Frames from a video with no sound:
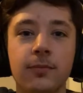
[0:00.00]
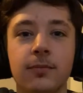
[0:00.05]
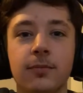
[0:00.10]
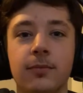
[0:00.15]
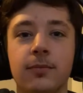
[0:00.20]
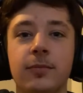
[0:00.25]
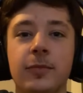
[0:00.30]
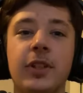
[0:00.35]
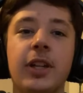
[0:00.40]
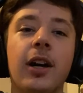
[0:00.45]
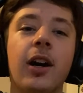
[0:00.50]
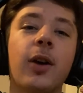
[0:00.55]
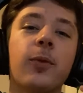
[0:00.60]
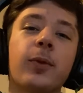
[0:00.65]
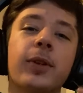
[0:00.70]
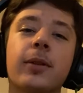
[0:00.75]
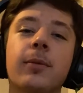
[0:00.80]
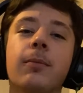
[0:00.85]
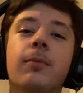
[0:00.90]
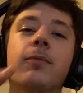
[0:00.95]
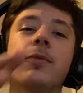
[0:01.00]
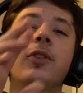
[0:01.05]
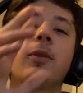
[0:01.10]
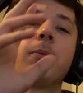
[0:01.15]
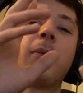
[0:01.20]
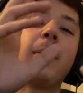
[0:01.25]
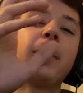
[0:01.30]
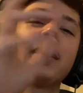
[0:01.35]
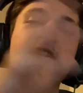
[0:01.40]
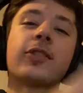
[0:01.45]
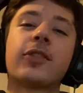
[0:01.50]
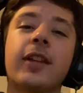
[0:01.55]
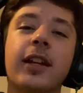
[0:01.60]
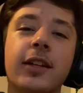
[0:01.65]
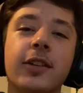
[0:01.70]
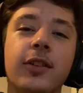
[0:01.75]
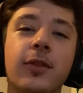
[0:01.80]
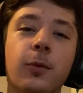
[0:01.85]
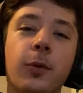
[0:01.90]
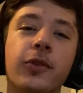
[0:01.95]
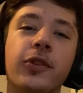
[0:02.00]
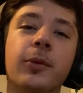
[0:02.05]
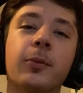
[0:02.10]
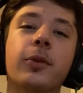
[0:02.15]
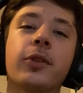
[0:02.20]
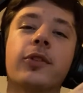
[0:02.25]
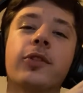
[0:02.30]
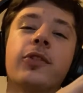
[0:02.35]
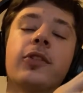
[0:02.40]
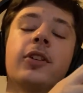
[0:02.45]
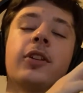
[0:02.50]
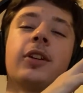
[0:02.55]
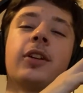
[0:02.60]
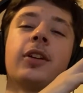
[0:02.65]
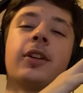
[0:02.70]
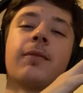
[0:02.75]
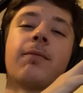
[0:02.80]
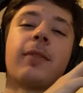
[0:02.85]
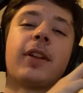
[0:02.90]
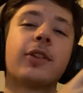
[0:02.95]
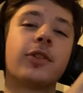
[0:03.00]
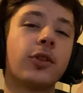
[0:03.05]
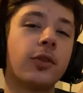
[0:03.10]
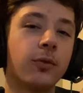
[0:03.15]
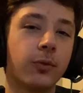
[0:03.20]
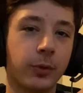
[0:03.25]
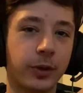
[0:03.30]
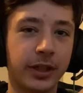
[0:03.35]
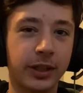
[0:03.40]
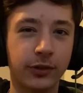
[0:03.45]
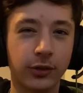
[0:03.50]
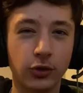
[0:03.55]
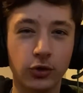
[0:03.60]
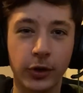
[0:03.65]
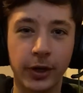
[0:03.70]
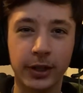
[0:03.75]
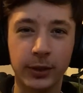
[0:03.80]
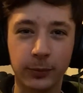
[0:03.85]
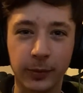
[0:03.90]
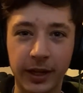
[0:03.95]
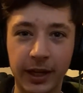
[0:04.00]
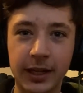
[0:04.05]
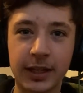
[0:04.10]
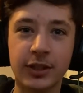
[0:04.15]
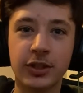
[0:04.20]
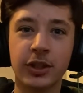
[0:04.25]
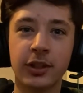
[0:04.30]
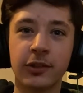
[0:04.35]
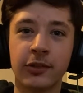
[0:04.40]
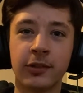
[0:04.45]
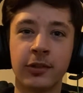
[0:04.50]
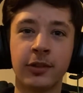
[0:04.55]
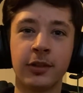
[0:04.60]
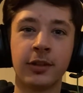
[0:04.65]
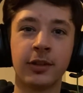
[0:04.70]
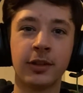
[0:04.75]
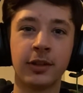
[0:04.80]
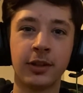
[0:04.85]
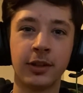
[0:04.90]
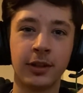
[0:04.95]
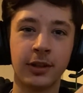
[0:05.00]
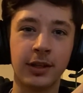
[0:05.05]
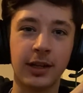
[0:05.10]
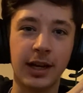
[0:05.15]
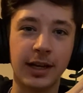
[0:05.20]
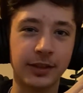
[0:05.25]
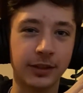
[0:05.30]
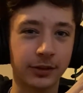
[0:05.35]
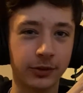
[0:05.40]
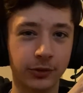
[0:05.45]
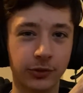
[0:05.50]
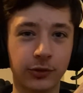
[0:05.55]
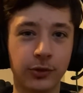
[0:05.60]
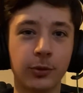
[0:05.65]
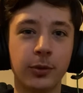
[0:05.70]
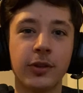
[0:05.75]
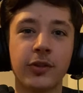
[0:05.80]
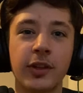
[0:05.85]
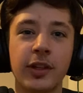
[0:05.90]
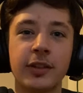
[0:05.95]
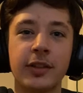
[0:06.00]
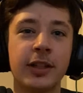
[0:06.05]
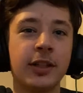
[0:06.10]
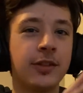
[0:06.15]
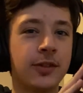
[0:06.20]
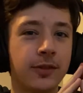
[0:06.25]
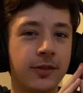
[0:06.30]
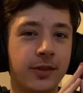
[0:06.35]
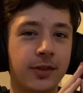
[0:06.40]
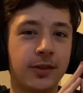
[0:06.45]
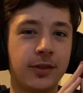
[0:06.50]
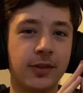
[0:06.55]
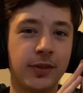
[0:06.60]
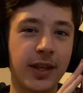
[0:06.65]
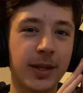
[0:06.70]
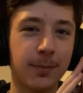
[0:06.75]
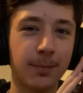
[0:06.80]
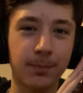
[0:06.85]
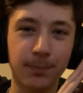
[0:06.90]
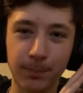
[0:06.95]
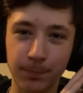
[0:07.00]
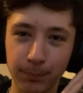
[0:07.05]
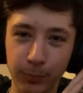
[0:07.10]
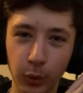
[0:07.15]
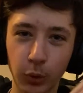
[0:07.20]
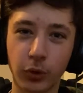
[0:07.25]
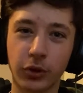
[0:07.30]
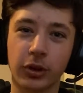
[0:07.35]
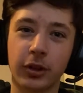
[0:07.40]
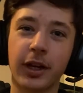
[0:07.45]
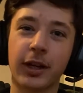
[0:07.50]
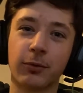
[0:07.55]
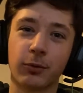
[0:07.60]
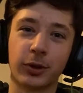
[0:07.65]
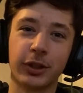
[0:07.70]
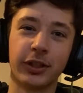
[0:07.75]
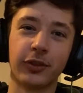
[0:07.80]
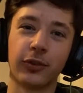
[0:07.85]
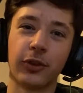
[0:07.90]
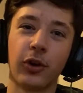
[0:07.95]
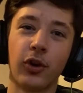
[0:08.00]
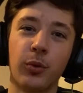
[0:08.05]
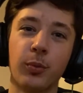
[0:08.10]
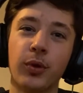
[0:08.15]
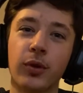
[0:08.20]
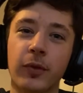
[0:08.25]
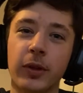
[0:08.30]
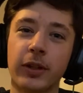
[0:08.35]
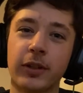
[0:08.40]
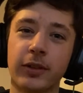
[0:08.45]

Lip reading: Yeah, I think my biggest negative was they didn't release a trailer for ages, and then as soon as they did, they borderline released the whole movie.